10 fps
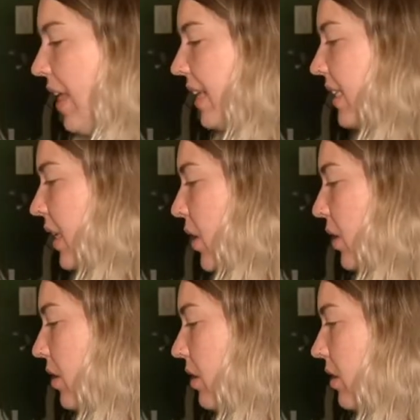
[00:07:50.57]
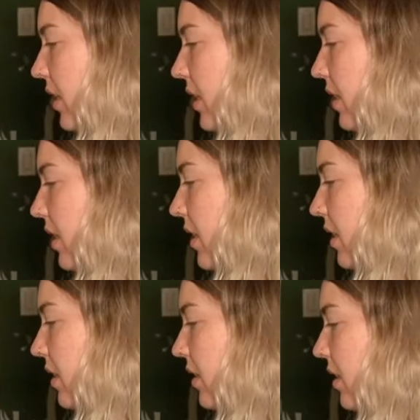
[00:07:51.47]
that's dark, girl. That's
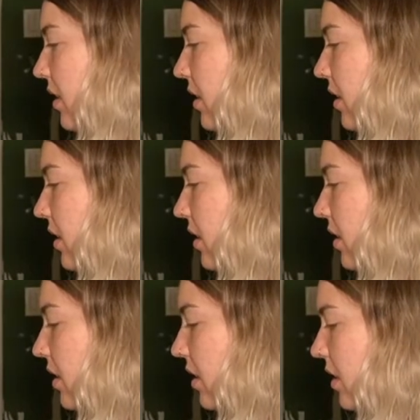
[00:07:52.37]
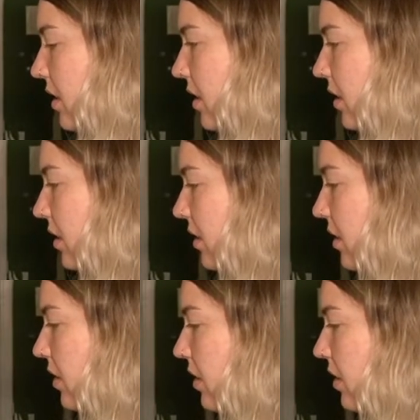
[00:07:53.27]
dark. That's dark. That's dark. Dark. Dark.